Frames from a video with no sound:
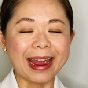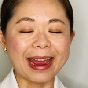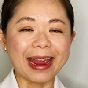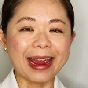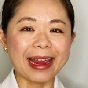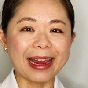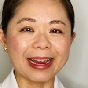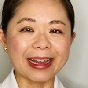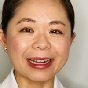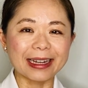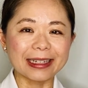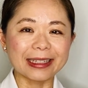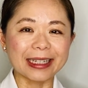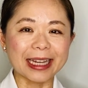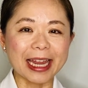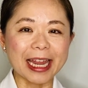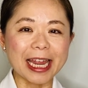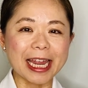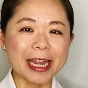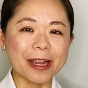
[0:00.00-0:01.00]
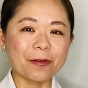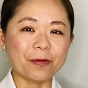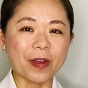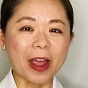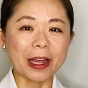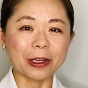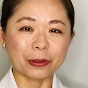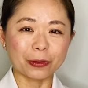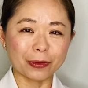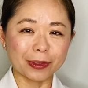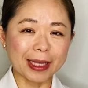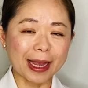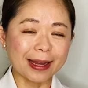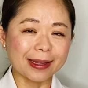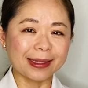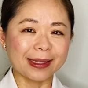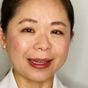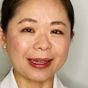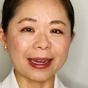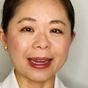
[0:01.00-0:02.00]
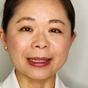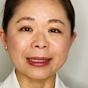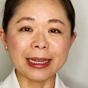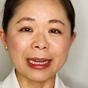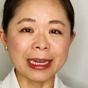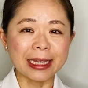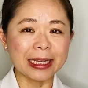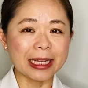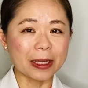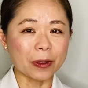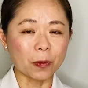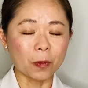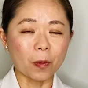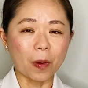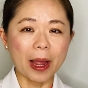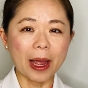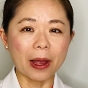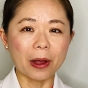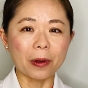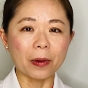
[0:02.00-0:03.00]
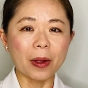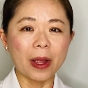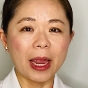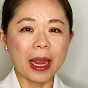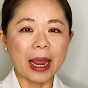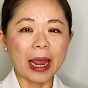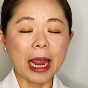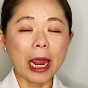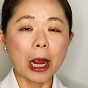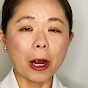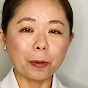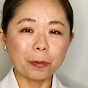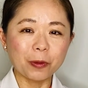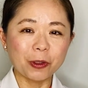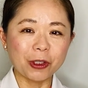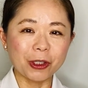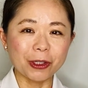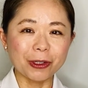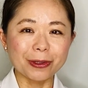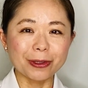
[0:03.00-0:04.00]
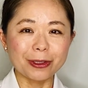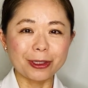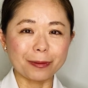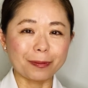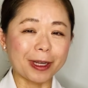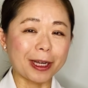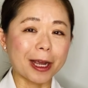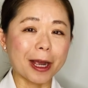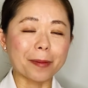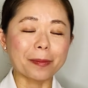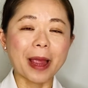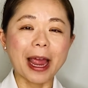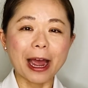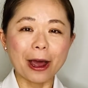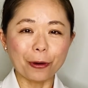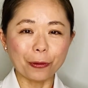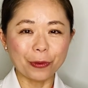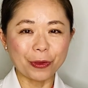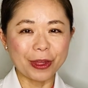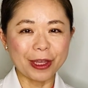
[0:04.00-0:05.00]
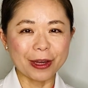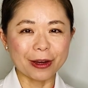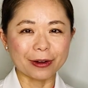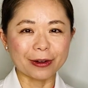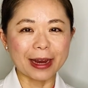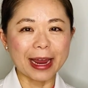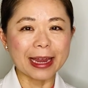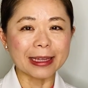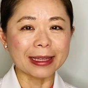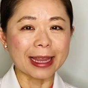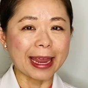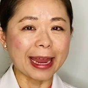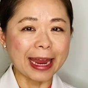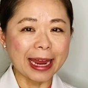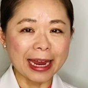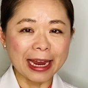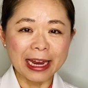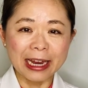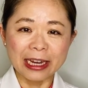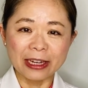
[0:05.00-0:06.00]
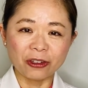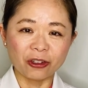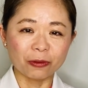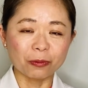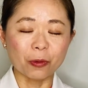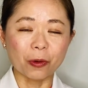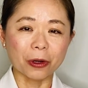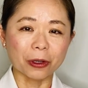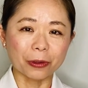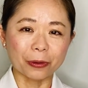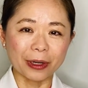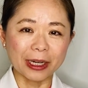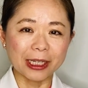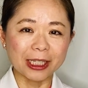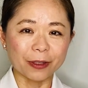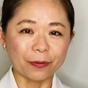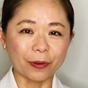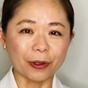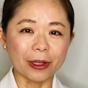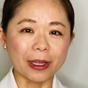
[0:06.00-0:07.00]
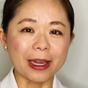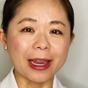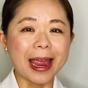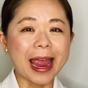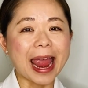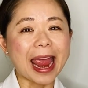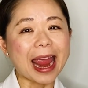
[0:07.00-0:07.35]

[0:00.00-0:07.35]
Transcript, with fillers: And if exercising and eating well helps you to become healthier and age more gracefully,